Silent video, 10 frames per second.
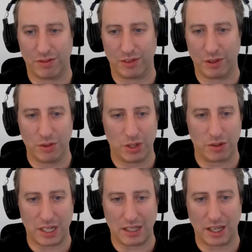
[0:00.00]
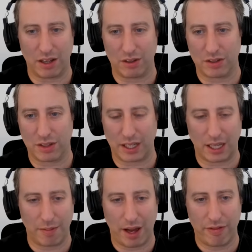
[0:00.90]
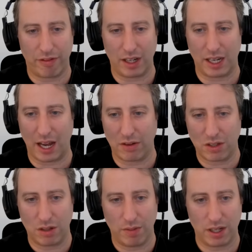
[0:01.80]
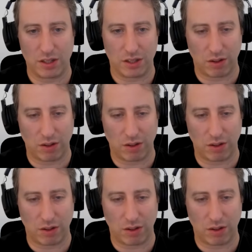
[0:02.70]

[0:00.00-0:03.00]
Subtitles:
lose your details. Like, am I freaking out too much? Is